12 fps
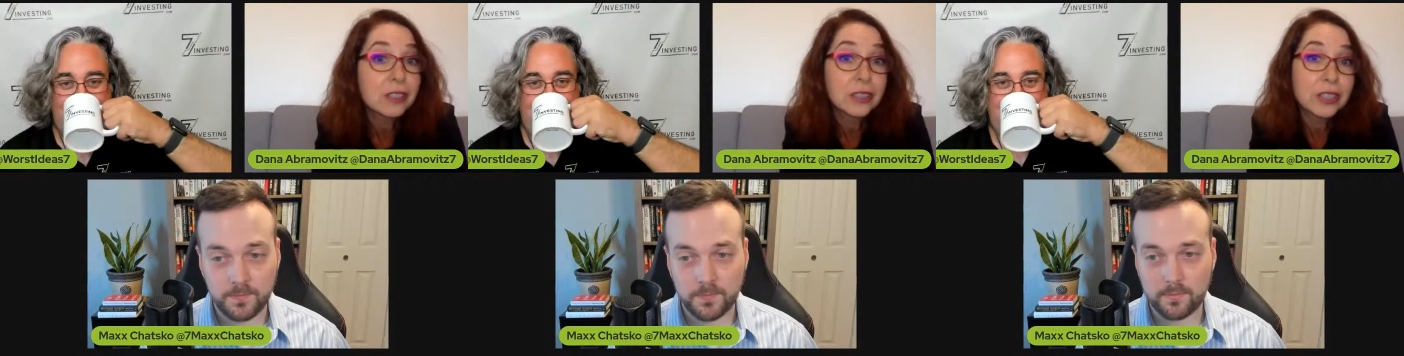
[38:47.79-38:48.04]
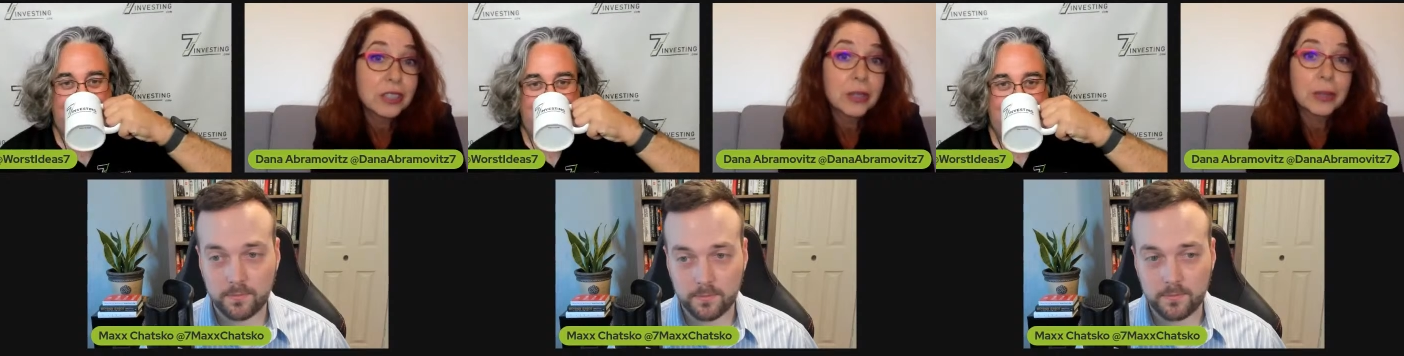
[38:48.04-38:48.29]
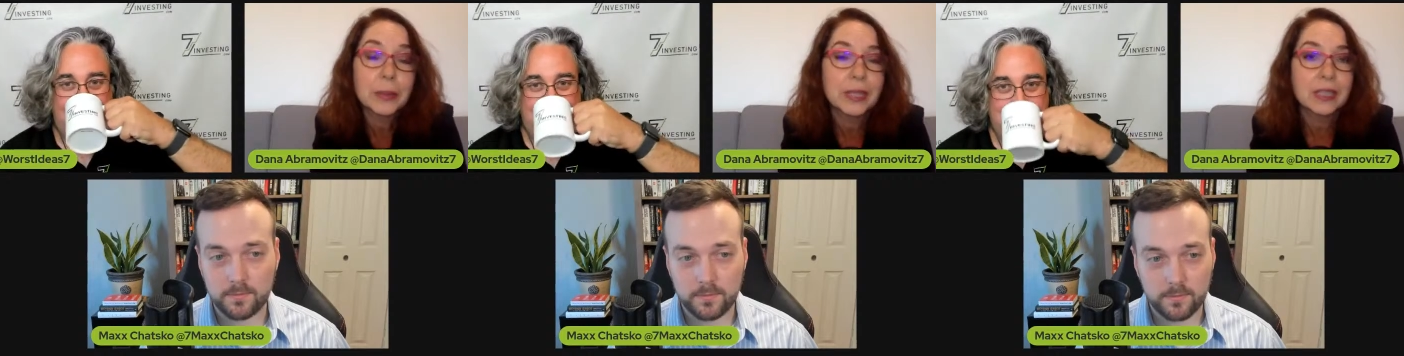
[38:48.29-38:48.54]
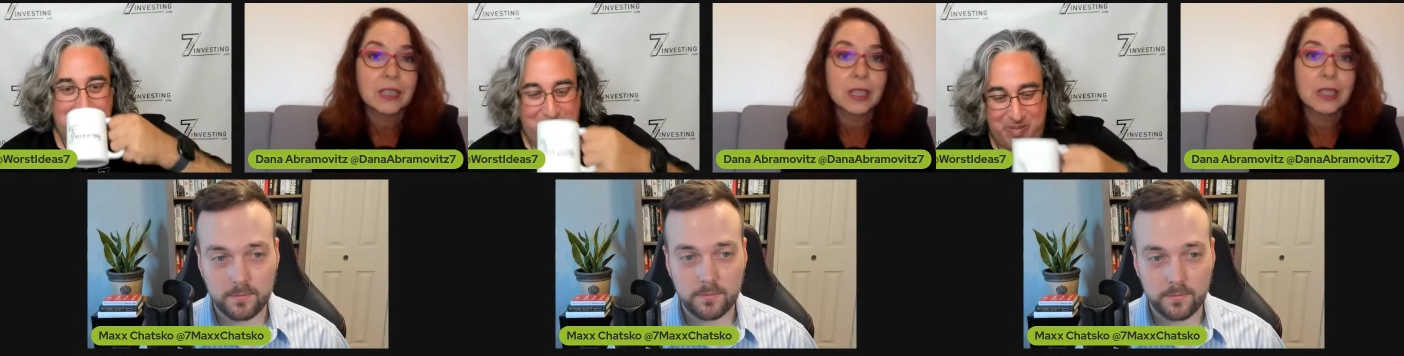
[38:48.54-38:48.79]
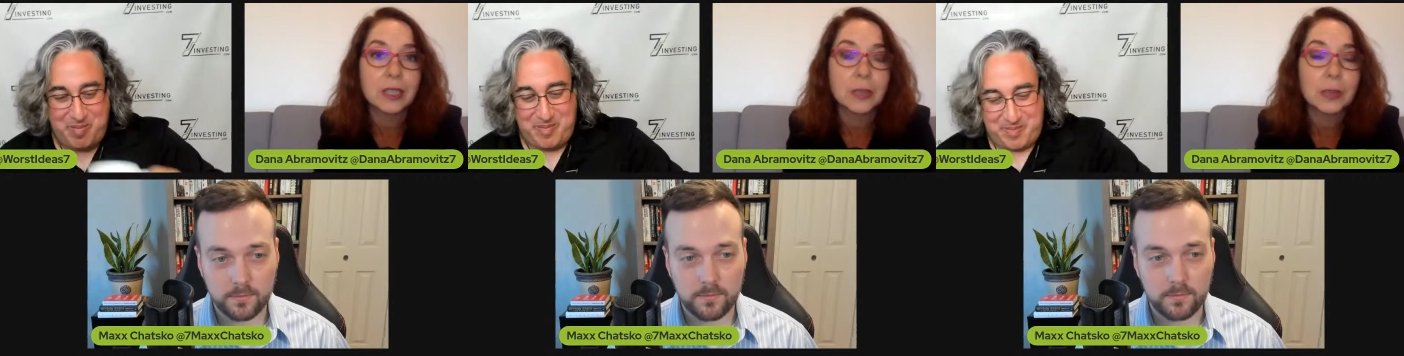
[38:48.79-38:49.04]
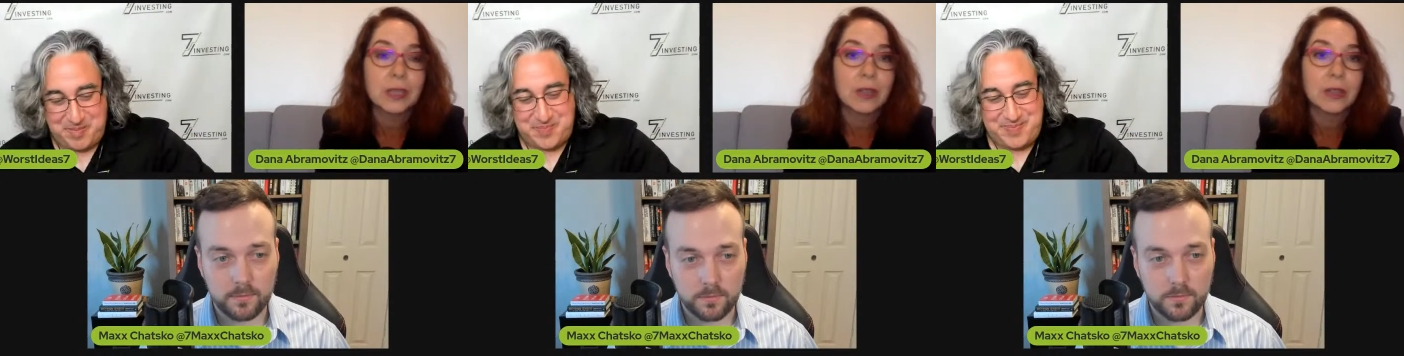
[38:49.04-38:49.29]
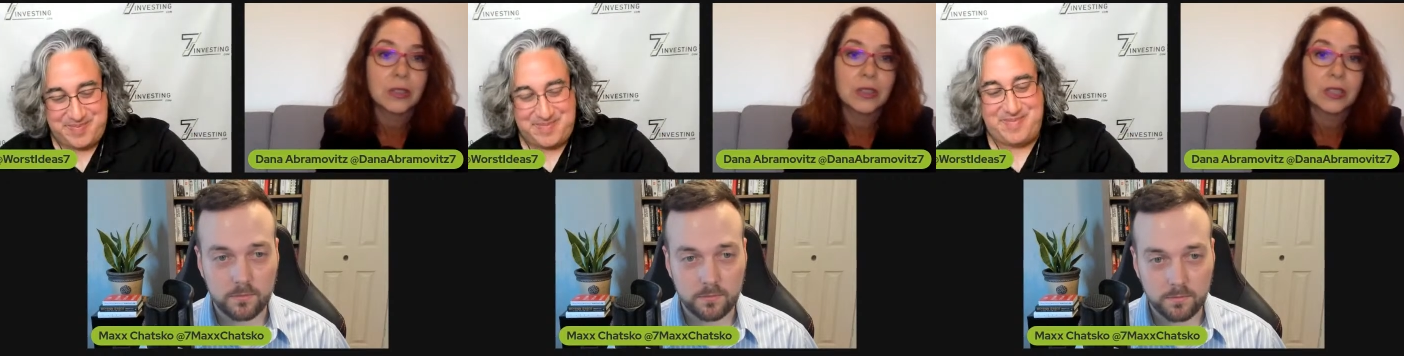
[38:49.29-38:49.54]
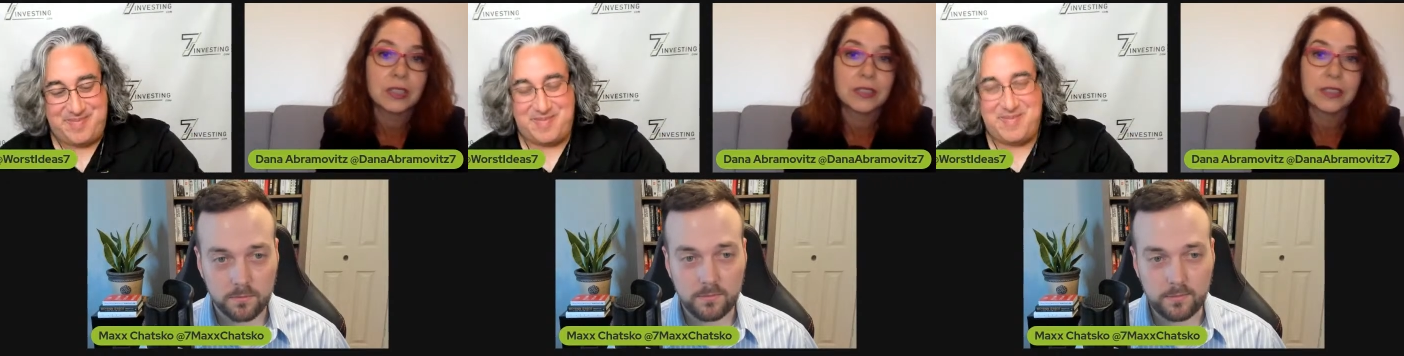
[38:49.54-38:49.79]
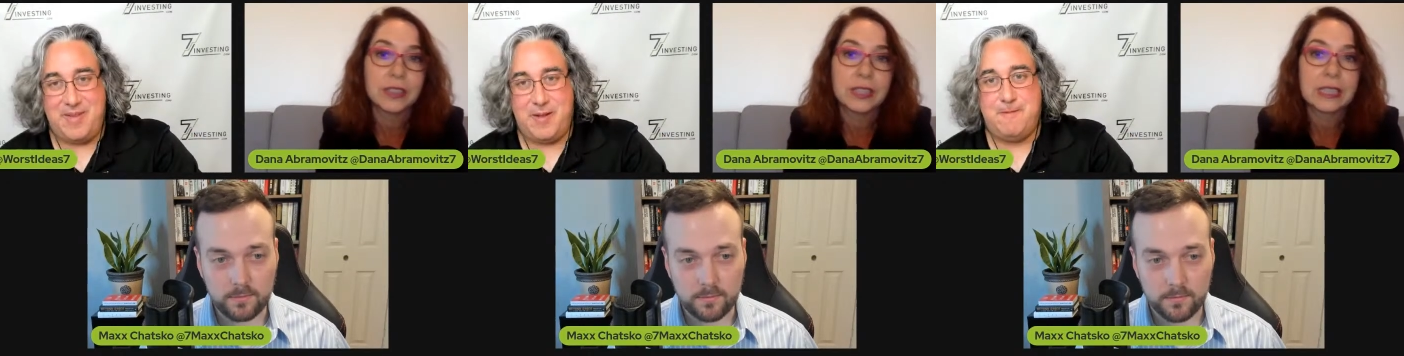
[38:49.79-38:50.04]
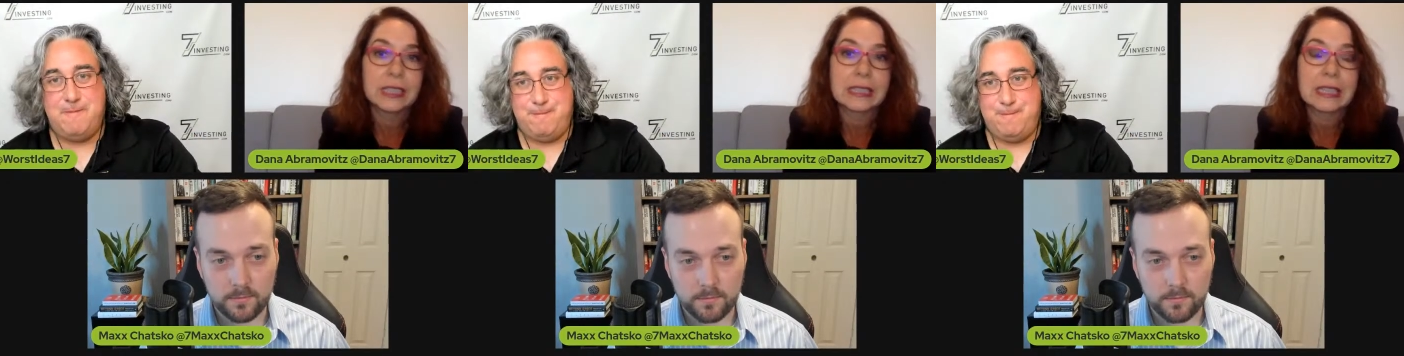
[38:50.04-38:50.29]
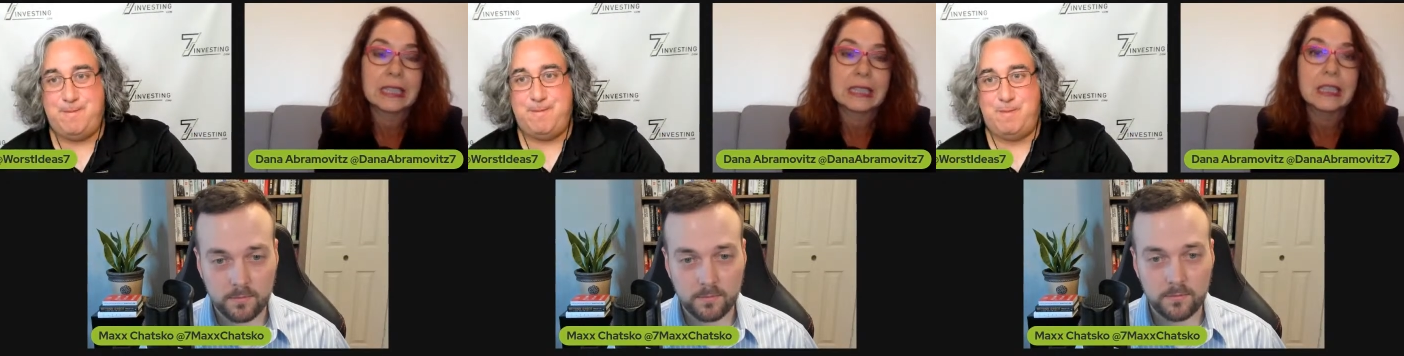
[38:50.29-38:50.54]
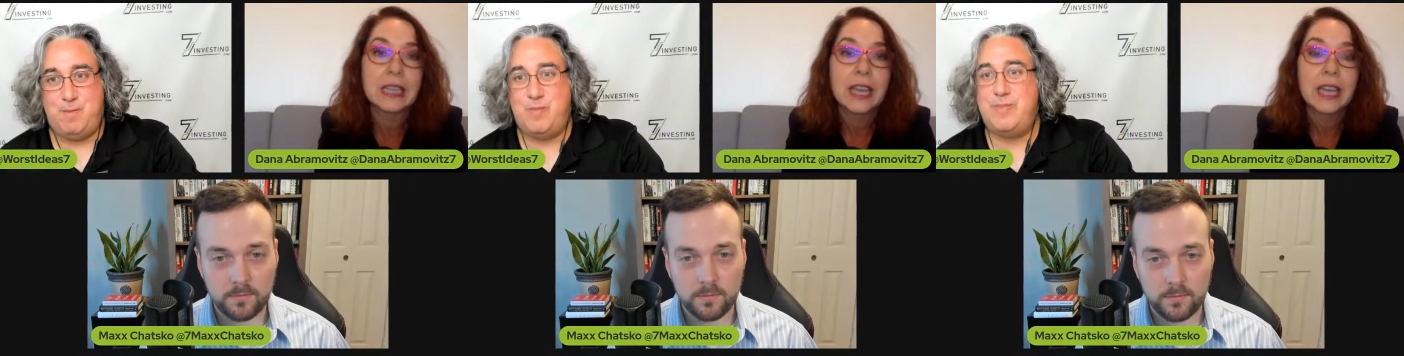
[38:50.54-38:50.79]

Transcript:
Speaker 1: you, you know i mean it, it could be all sorts of different things and